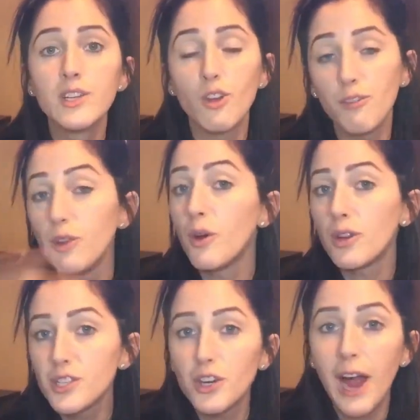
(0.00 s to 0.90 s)
So if you
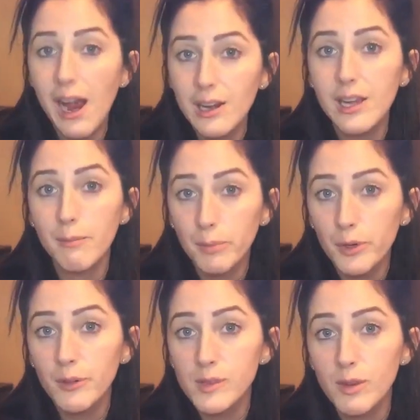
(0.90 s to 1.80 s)
notice your acne
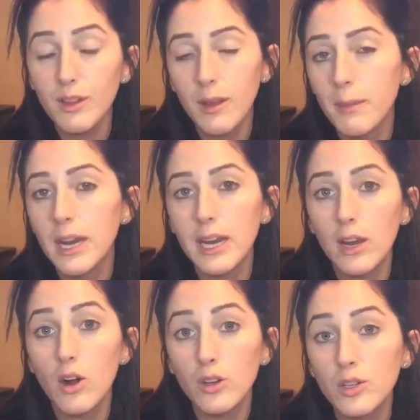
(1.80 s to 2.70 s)
improves with
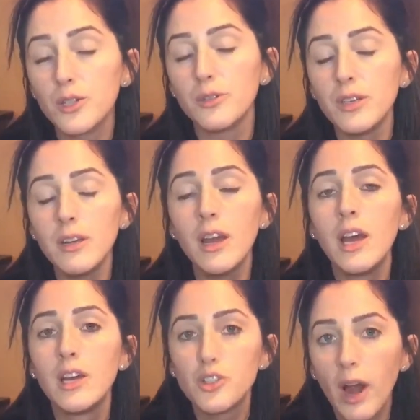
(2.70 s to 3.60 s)
eliminating all gluten,
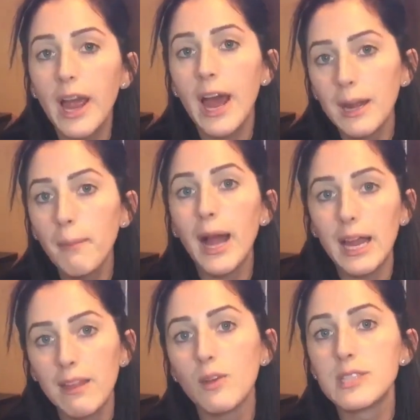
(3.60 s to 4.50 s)
try adding
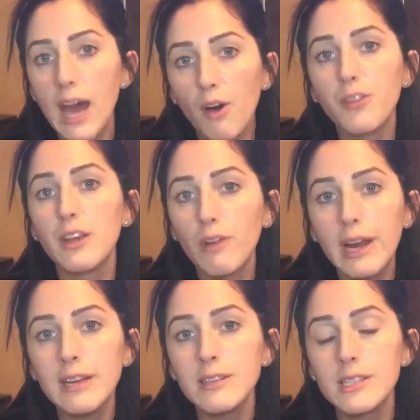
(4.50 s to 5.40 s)
back in those healthy
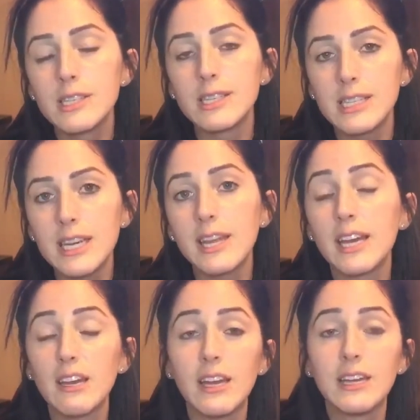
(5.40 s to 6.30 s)
grains to see
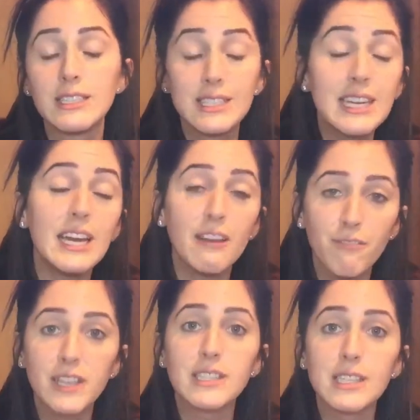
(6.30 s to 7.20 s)
if
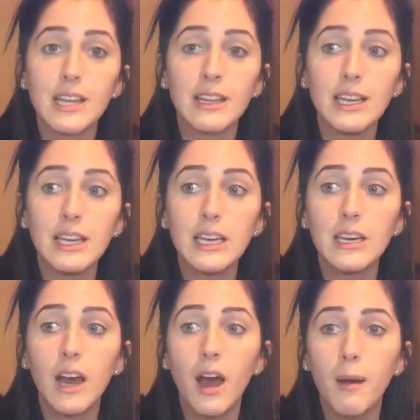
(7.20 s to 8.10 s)
it's
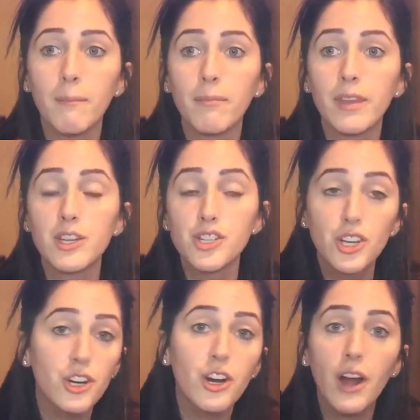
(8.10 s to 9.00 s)
the
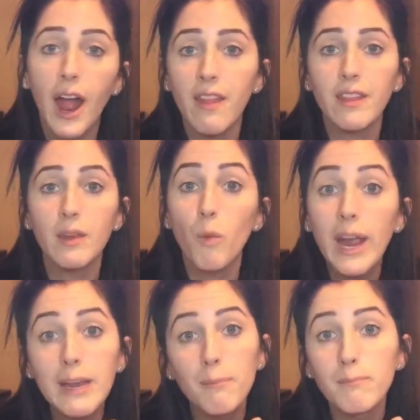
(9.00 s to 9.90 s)
sugar and the
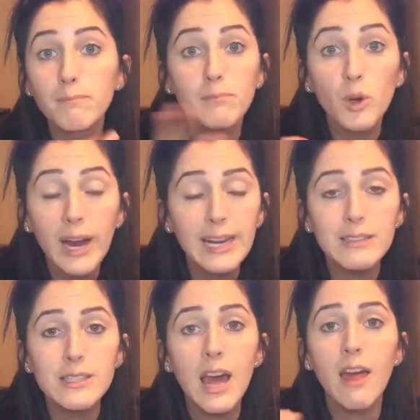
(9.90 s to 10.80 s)
white
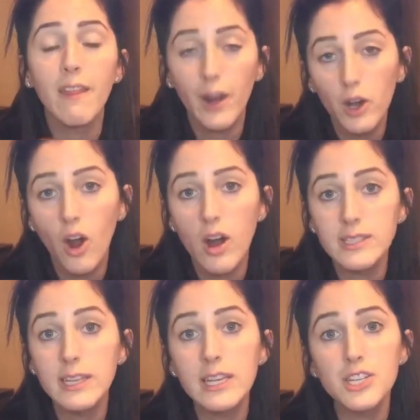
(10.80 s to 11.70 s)
grains that are
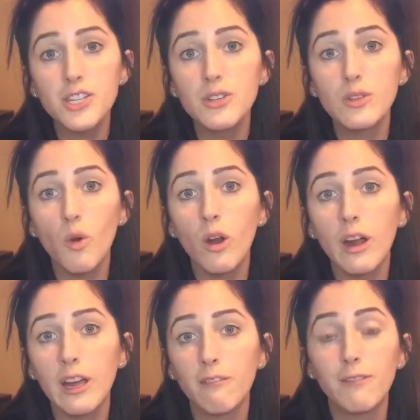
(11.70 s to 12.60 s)
causing the issues,
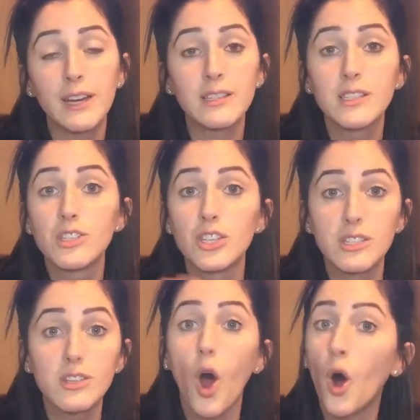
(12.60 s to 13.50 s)
or if it's
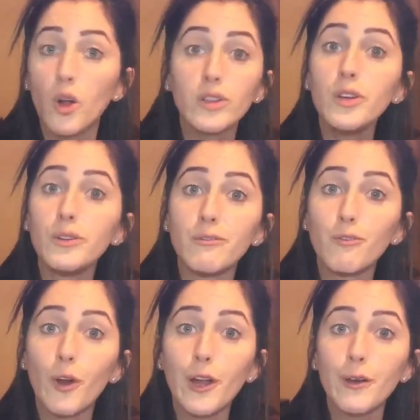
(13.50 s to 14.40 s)
just all gluten for